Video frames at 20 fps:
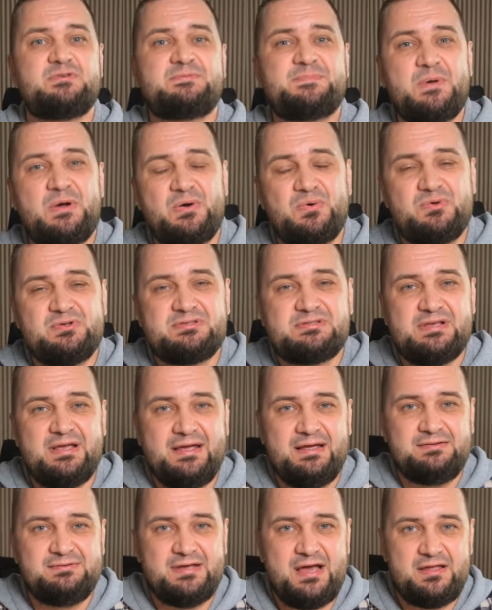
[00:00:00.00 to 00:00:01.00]
response
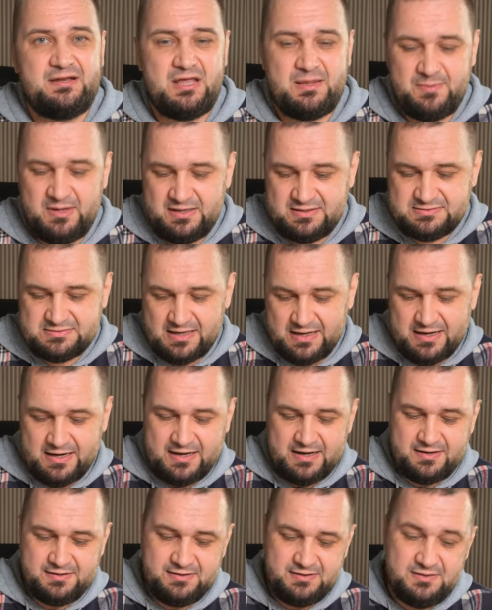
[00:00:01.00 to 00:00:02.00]
and dynamics
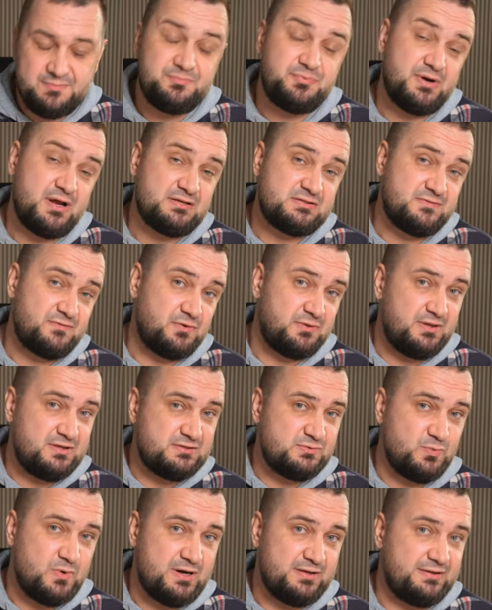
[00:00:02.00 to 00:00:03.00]
are impressive on
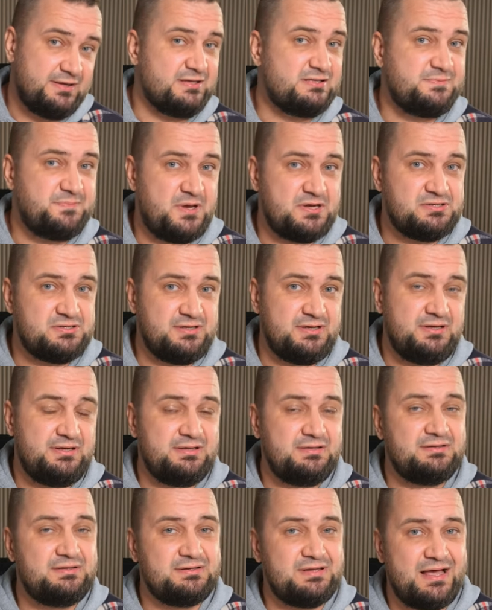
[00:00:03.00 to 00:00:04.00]
this one, especially
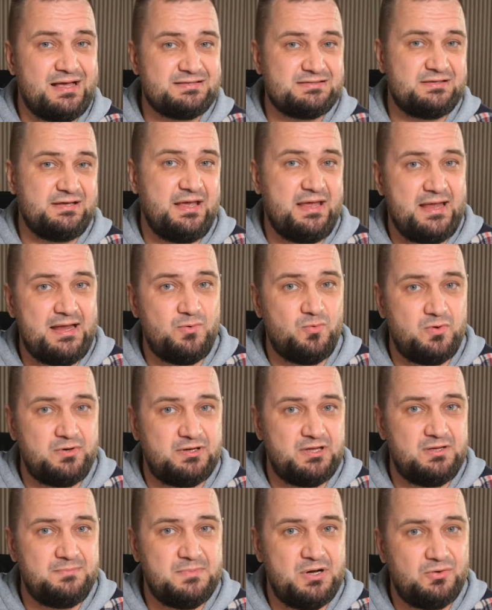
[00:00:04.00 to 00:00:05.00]
in Class A
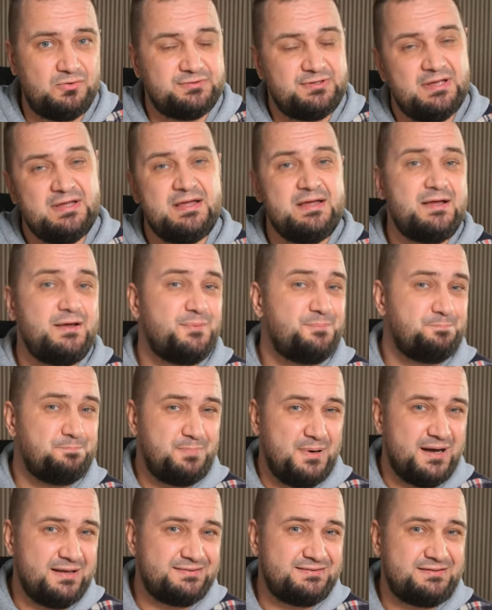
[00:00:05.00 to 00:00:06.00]
working mode,
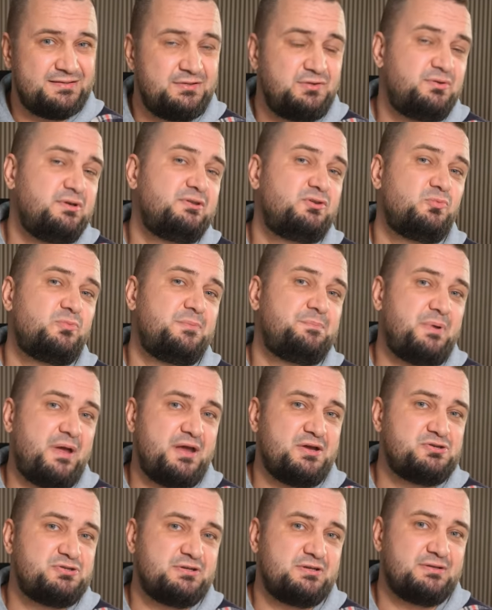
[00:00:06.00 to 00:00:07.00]
but you need to be
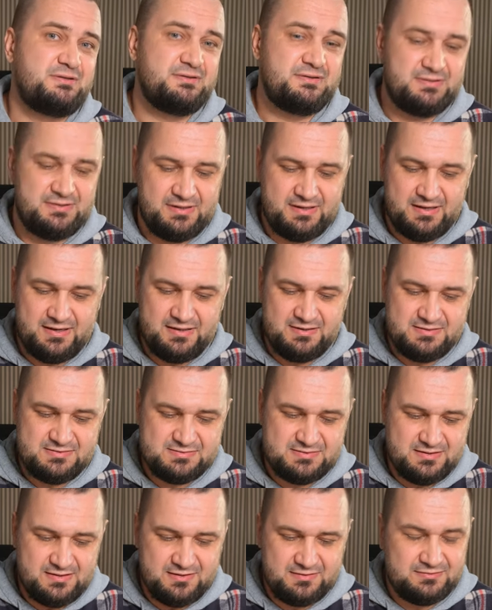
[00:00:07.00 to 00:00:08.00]
patient
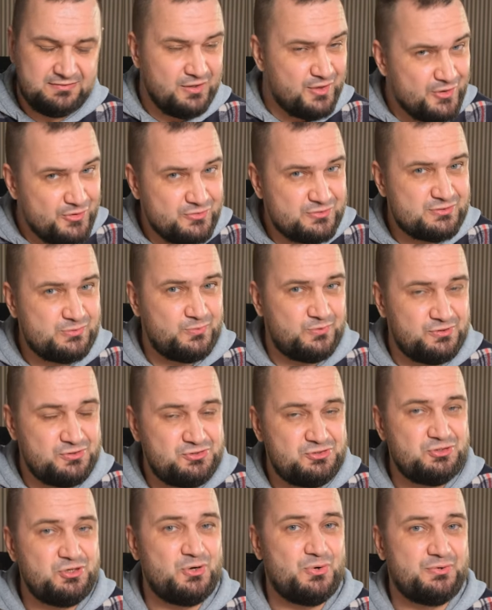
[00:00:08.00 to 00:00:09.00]
as uh, those will
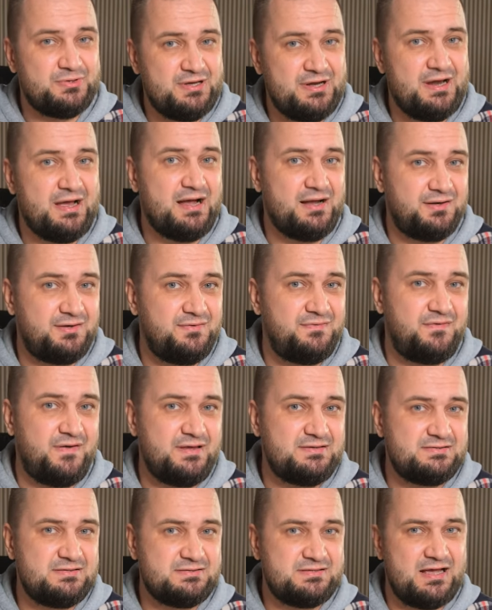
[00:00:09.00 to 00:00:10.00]
show their angry
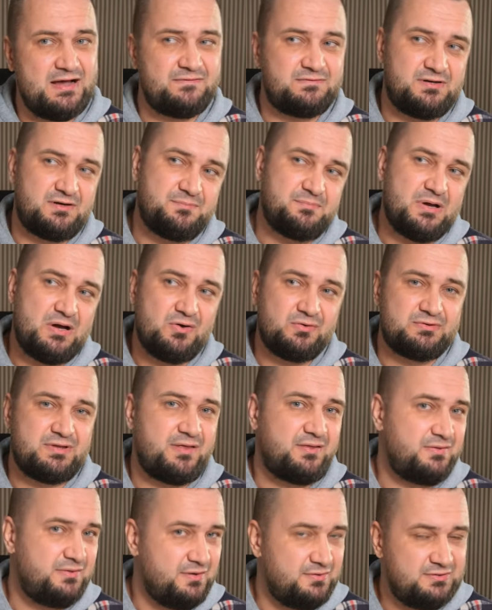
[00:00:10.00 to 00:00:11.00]
faces after
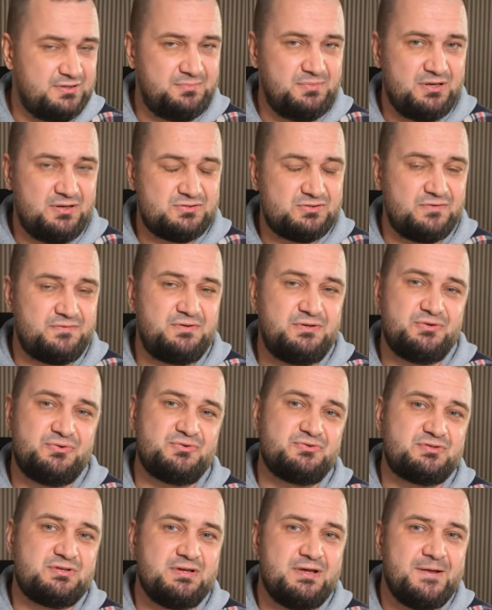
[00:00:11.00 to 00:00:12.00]
about 30 minutes of
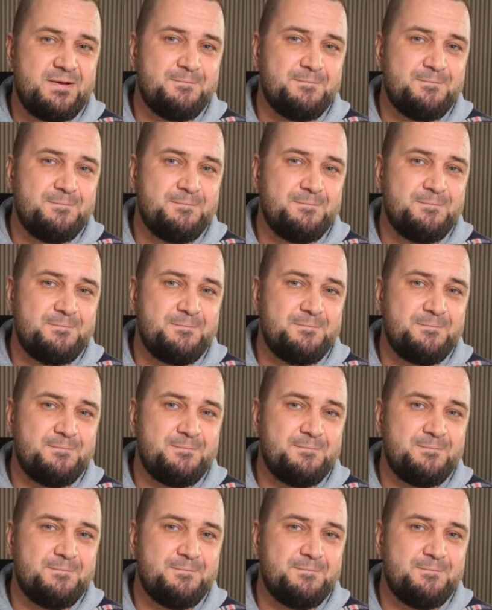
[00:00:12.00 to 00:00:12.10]
use.